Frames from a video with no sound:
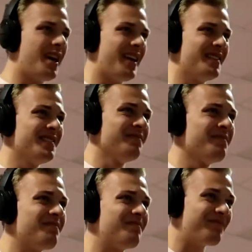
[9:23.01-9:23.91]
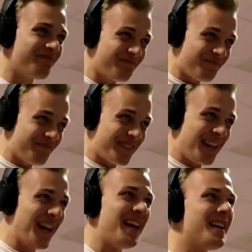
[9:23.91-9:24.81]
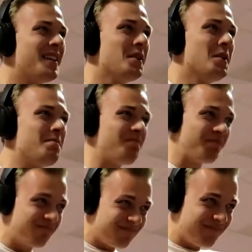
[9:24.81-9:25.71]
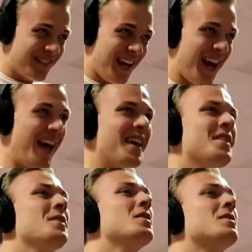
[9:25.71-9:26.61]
but as of right now I have that PR on 70 kilos.